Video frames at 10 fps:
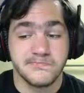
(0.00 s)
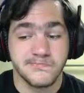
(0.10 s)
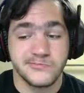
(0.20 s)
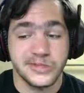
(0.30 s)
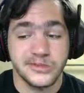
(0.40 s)

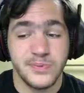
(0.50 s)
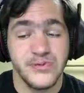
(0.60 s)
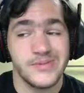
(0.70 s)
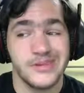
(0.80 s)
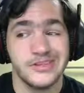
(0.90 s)
This
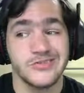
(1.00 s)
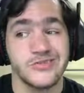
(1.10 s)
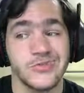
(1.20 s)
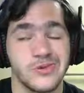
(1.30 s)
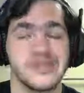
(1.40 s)
Pokemon is
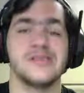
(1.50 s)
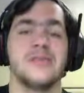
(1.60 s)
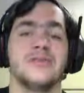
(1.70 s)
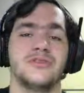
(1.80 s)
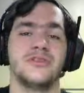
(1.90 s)
really
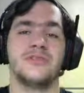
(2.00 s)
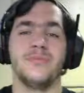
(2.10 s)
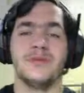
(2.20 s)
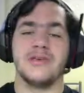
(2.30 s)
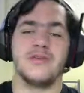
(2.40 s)
close to
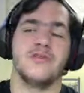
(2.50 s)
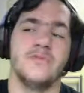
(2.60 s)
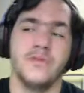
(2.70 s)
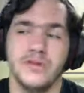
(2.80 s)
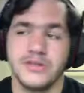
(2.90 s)
being
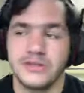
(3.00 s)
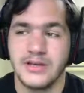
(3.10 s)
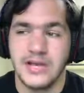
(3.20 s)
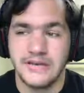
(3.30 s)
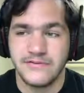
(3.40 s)
Ubers,
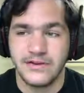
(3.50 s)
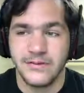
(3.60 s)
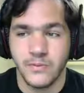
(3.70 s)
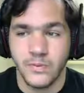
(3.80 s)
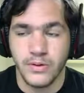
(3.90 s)
if it
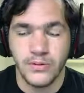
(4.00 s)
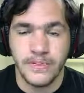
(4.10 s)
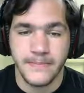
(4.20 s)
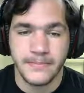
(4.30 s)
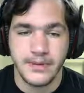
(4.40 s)
won't
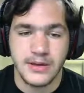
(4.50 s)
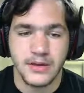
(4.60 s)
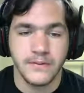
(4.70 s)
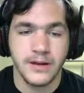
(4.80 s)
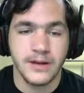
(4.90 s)
be
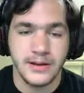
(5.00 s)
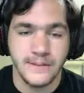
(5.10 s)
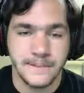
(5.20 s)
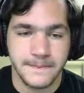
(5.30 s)
already.